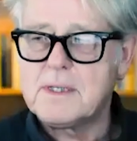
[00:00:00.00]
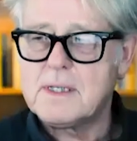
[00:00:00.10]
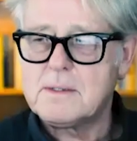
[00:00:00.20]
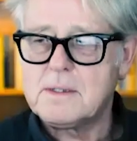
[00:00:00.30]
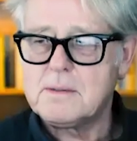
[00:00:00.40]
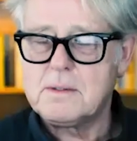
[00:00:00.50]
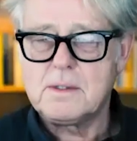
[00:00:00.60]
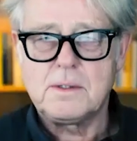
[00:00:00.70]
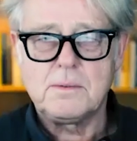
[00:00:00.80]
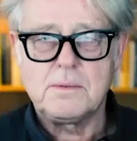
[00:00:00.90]
that you
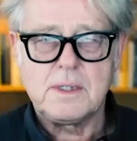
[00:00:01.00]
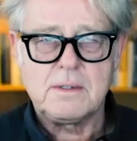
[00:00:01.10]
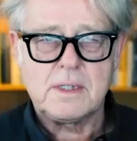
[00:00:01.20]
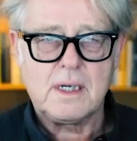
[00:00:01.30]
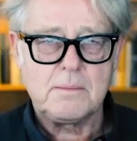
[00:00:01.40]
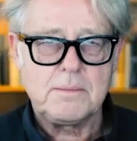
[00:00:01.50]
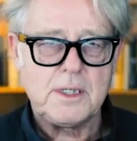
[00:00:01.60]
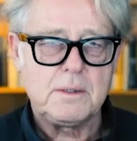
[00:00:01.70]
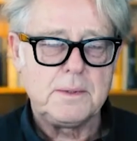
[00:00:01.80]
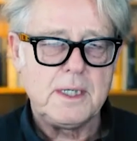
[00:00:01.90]
you do when you're selling
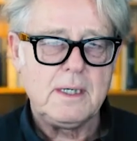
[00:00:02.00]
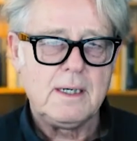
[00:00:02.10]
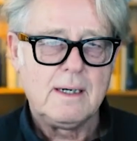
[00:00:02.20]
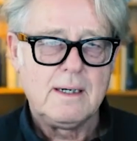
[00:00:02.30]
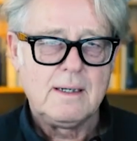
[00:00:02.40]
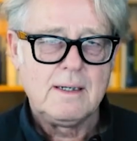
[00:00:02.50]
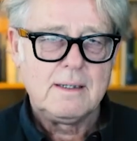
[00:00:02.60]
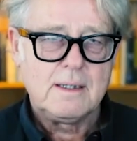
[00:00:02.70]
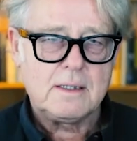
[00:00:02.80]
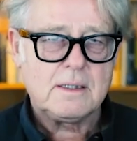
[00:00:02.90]
b2b
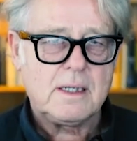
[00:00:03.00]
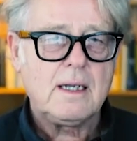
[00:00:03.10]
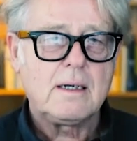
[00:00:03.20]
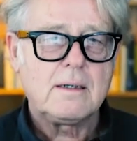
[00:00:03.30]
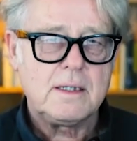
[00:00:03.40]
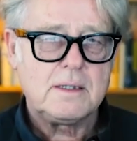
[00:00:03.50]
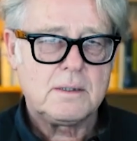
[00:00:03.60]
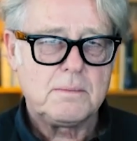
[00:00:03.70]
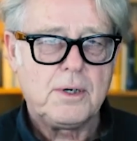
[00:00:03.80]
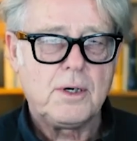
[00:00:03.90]
the seller is
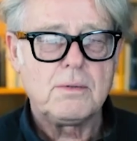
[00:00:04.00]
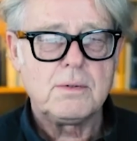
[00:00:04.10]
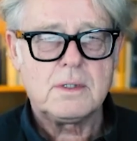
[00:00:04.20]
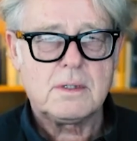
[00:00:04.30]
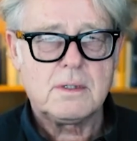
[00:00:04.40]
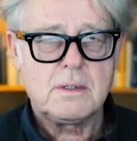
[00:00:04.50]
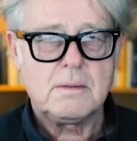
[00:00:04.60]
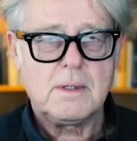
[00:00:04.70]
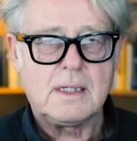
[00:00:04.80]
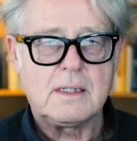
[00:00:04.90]
supposed
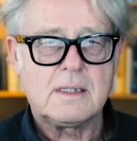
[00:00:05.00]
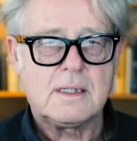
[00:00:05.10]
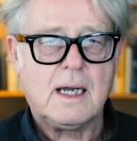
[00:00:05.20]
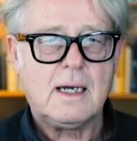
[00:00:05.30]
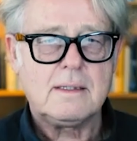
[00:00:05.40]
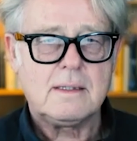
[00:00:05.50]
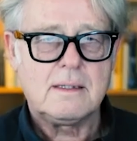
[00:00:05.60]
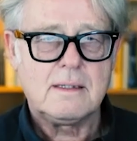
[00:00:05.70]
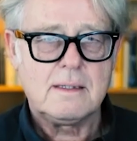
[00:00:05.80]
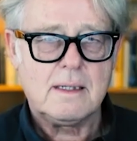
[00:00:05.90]
to understand
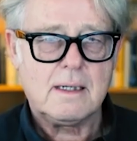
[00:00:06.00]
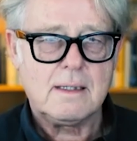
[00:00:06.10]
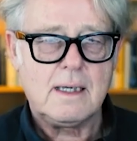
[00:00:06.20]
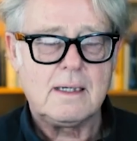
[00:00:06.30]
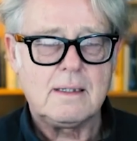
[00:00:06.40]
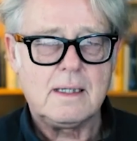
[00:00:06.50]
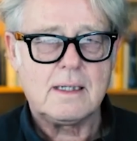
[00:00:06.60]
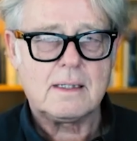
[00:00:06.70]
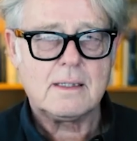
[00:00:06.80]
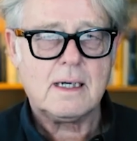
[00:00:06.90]
uh, the the
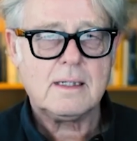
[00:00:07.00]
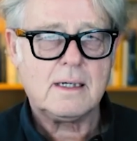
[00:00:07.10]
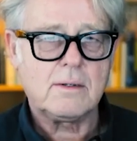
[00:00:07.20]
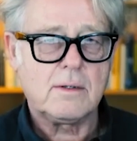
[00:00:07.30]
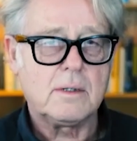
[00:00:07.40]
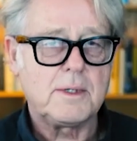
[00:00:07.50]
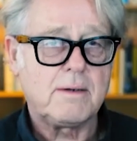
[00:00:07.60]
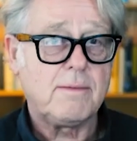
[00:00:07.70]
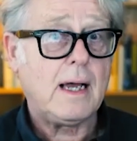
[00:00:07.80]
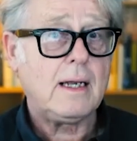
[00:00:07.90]
exact economic
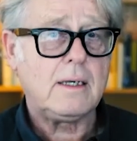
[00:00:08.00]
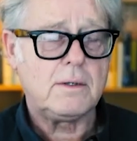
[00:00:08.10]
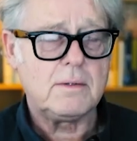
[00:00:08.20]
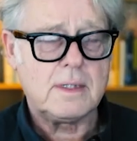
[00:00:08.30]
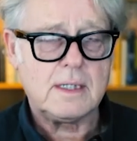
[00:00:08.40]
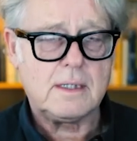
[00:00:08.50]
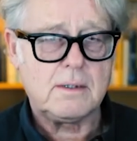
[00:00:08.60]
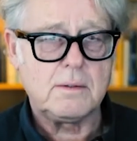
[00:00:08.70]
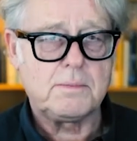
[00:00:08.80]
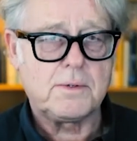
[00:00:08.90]
value that
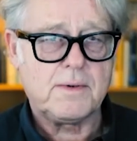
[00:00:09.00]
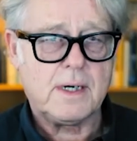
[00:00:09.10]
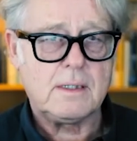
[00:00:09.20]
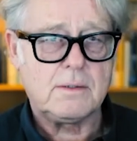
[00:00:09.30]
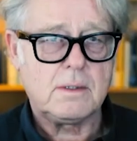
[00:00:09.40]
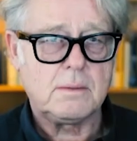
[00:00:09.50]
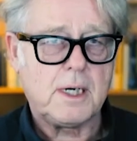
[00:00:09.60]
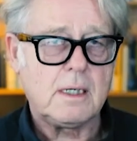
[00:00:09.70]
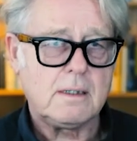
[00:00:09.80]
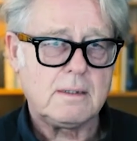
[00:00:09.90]
you provide to the
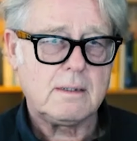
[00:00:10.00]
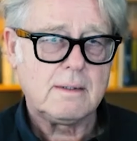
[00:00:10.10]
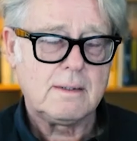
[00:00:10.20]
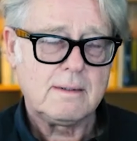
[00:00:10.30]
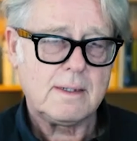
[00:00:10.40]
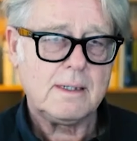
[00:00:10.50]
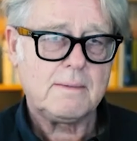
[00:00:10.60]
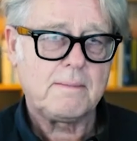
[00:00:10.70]
buyer right